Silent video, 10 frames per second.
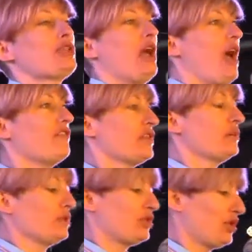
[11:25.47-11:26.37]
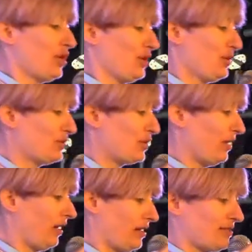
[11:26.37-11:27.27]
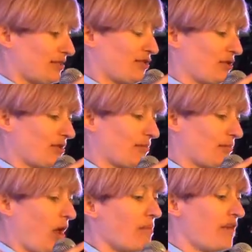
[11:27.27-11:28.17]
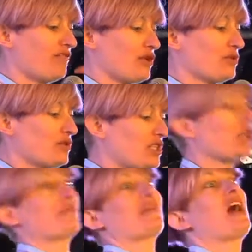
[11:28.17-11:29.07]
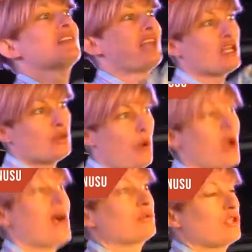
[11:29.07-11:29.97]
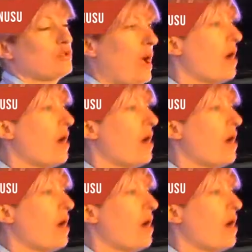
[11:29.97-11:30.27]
everything was skewed, like my views, I'll tell you why else as well.